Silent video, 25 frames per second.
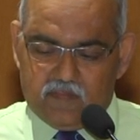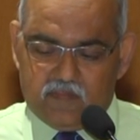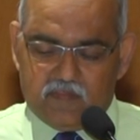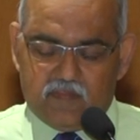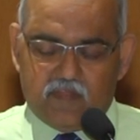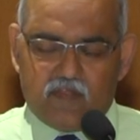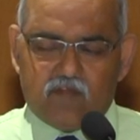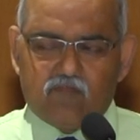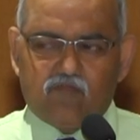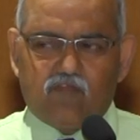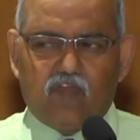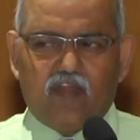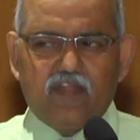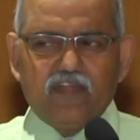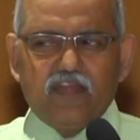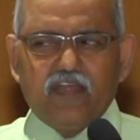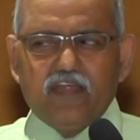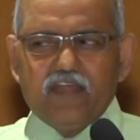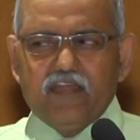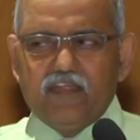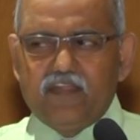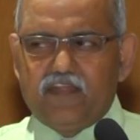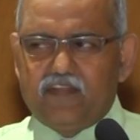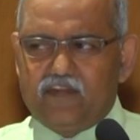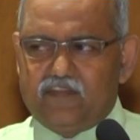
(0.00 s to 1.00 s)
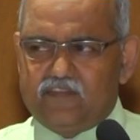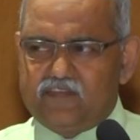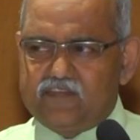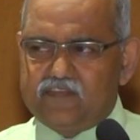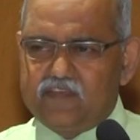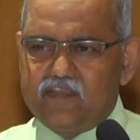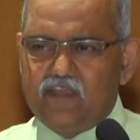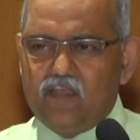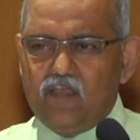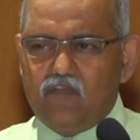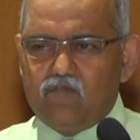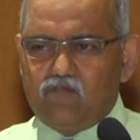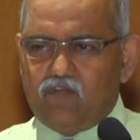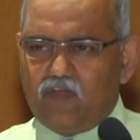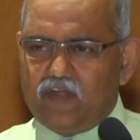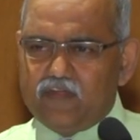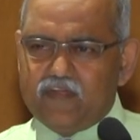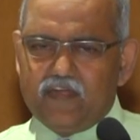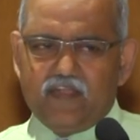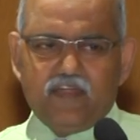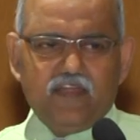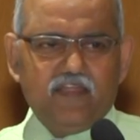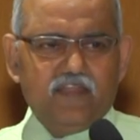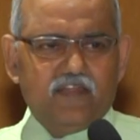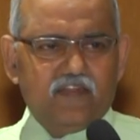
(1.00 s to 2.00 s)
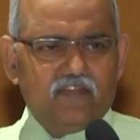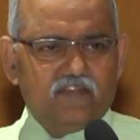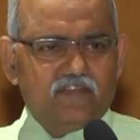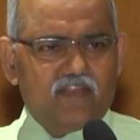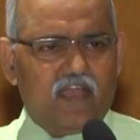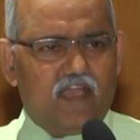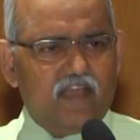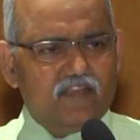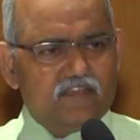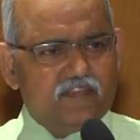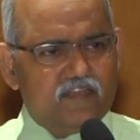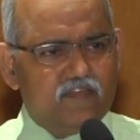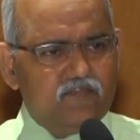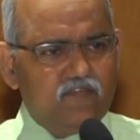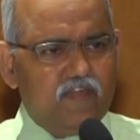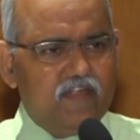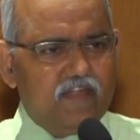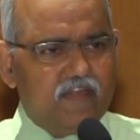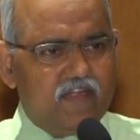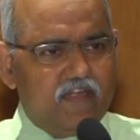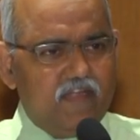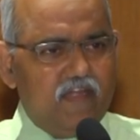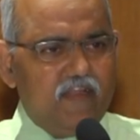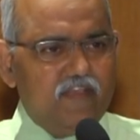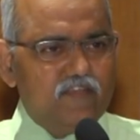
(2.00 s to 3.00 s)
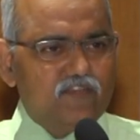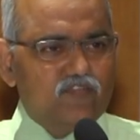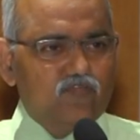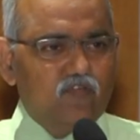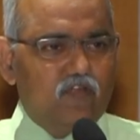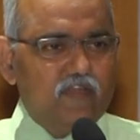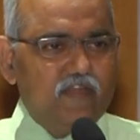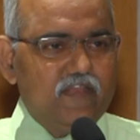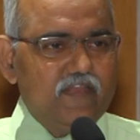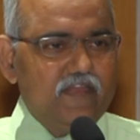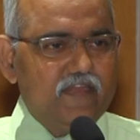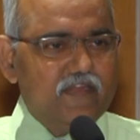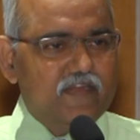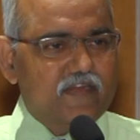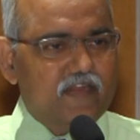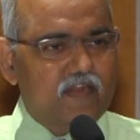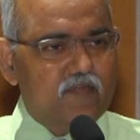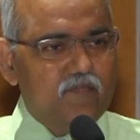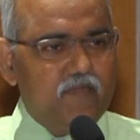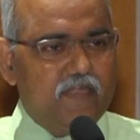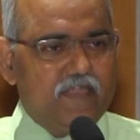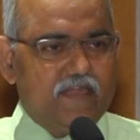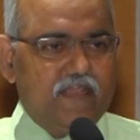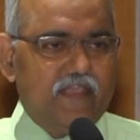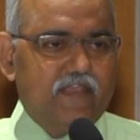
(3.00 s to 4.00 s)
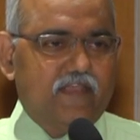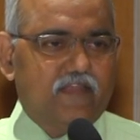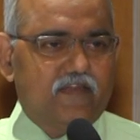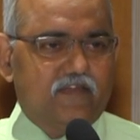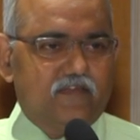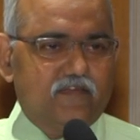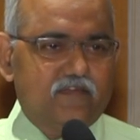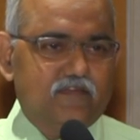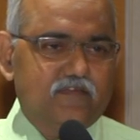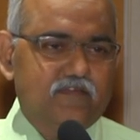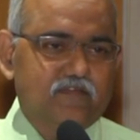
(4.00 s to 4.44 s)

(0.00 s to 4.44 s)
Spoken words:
Then funded interest. Funded interest as and when realized only it can be taken.